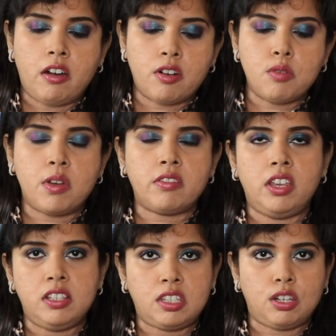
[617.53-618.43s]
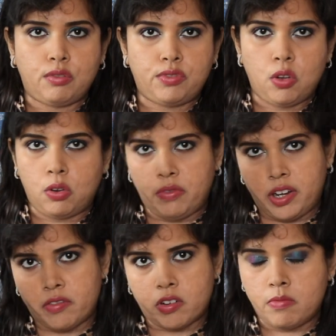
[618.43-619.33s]
aroma instead of the
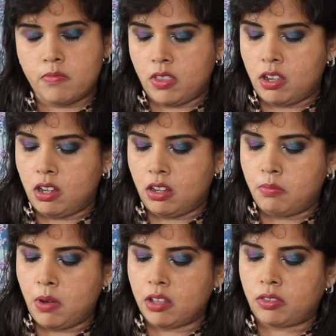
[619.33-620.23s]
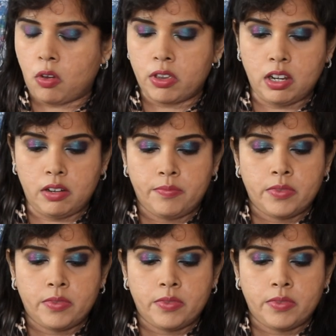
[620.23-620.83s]
Olvira uh, bath oil,